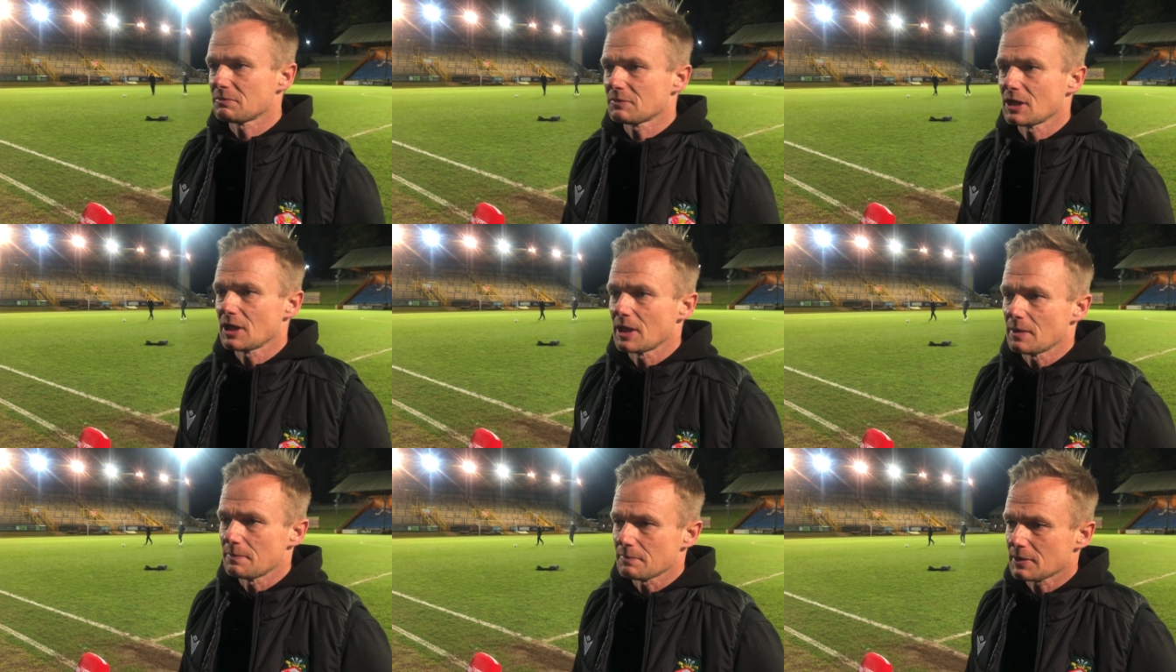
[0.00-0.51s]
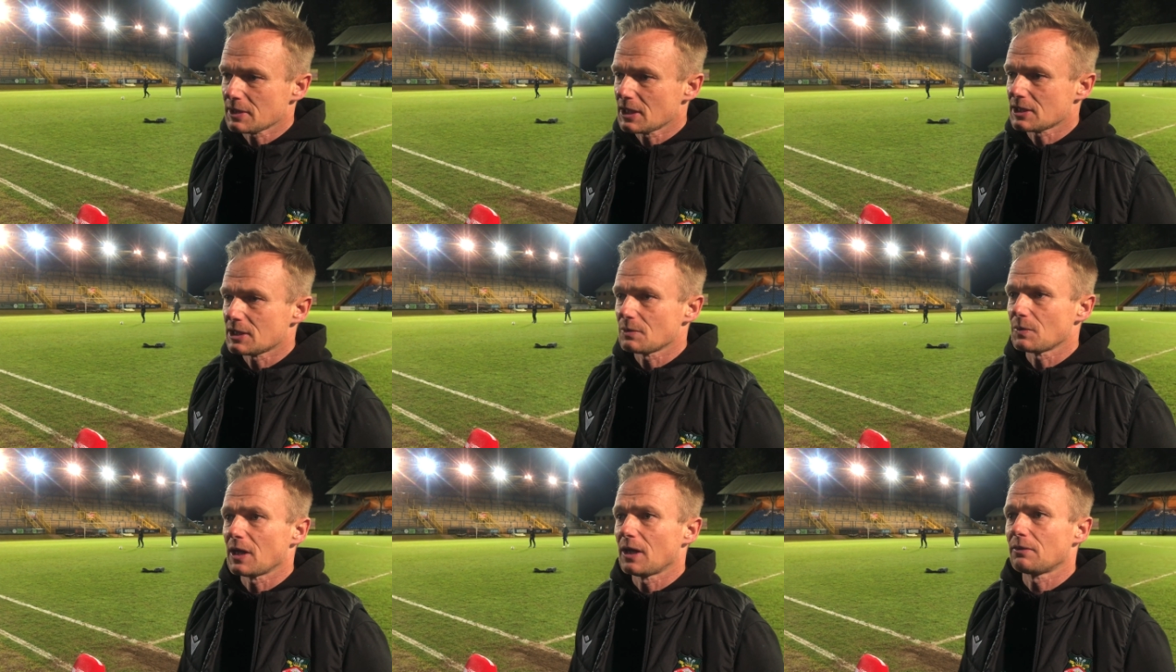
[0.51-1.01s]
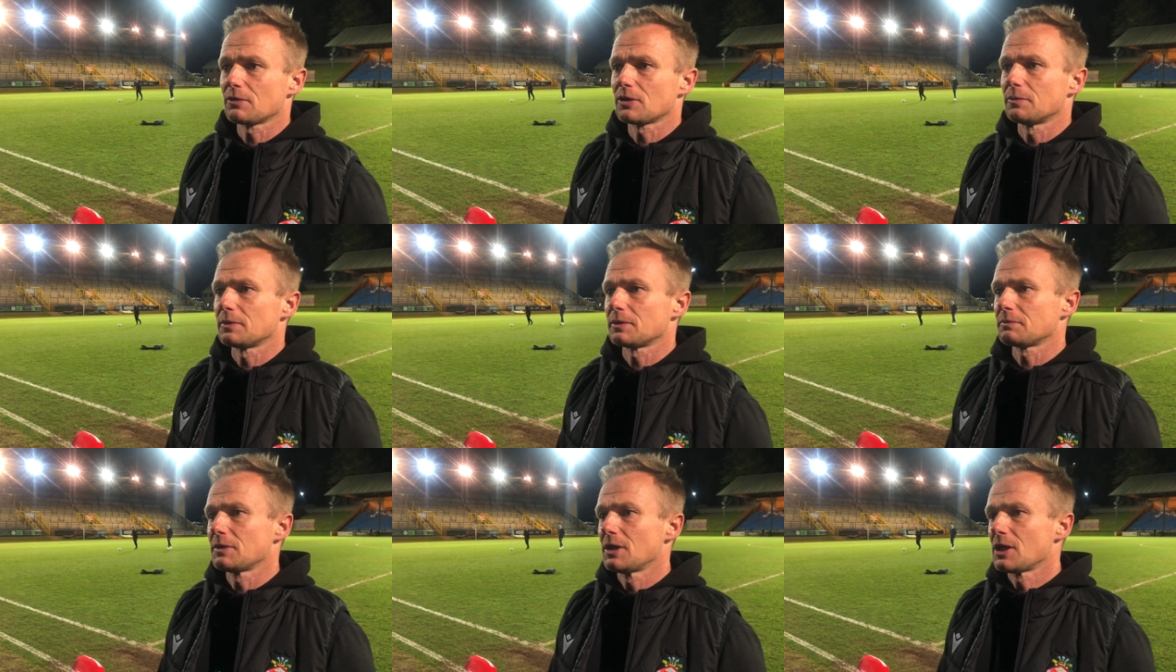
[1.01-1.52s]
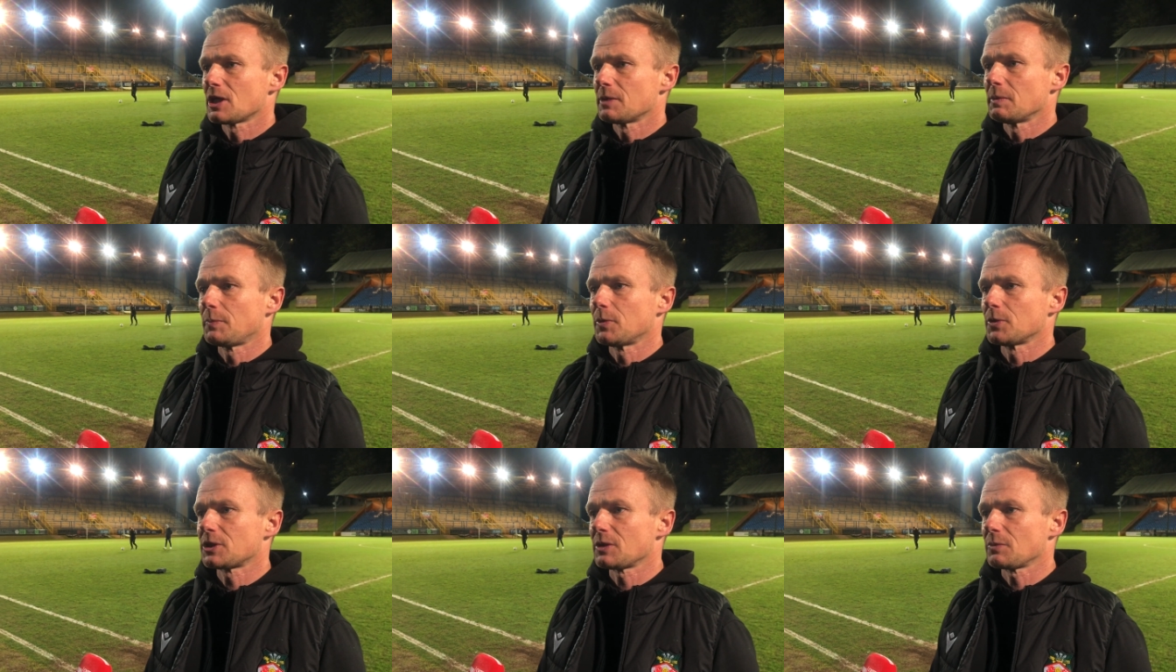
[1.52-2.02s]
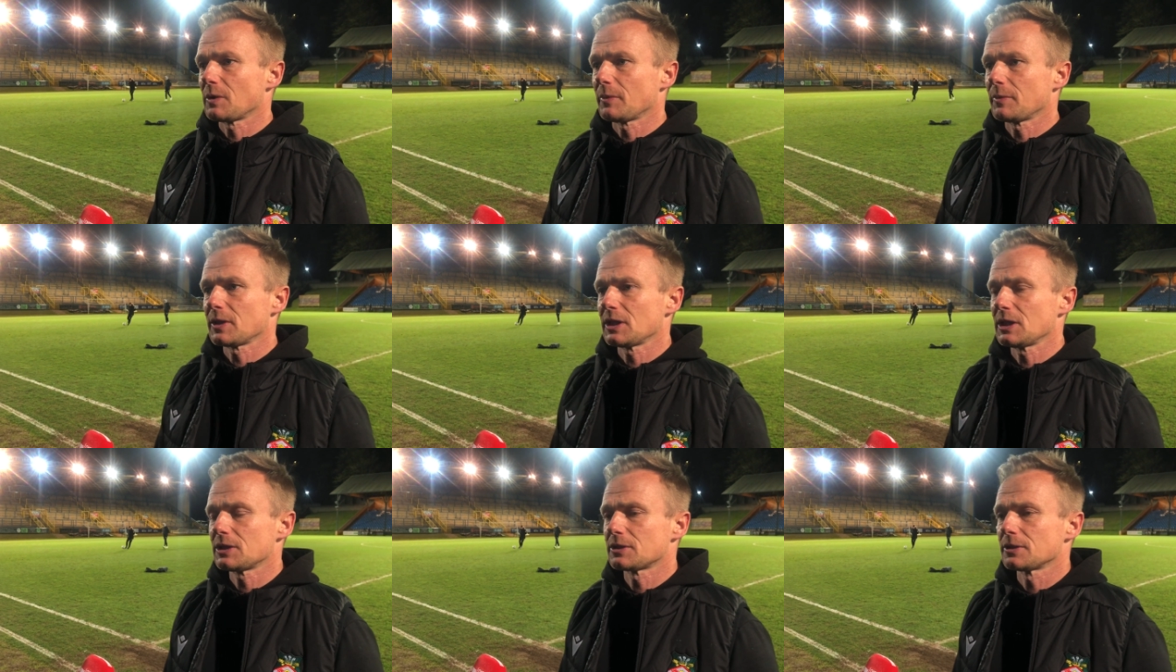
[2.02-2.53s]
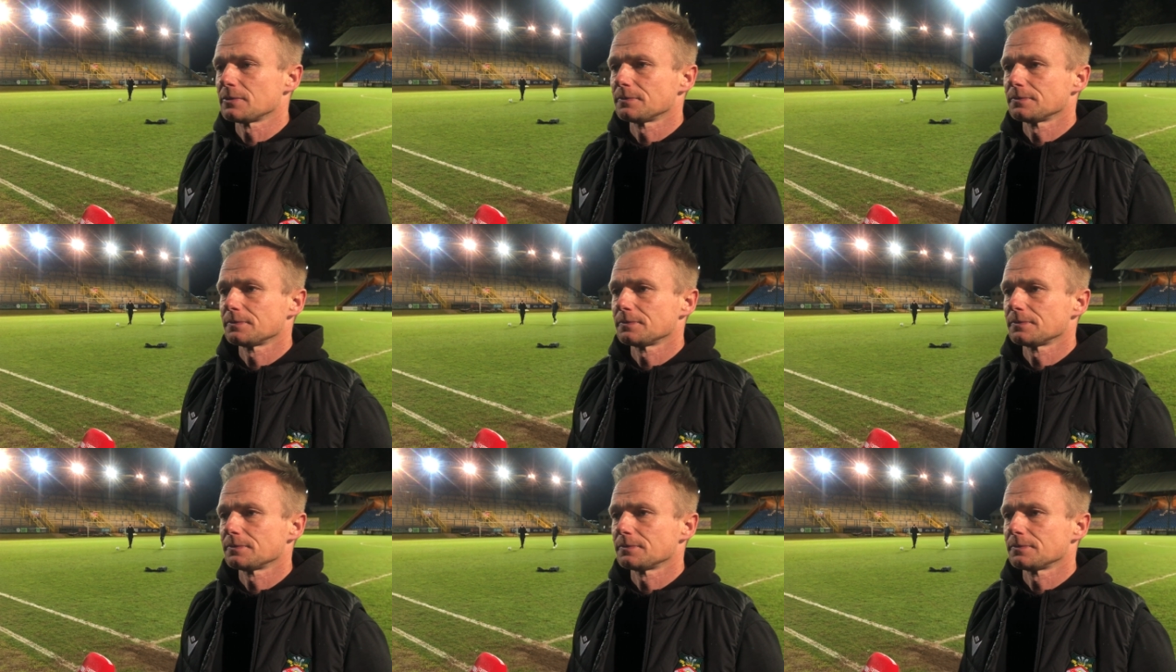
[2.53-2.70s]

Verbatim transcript: Um, kicked it well, come and come and punched it well when he needed to.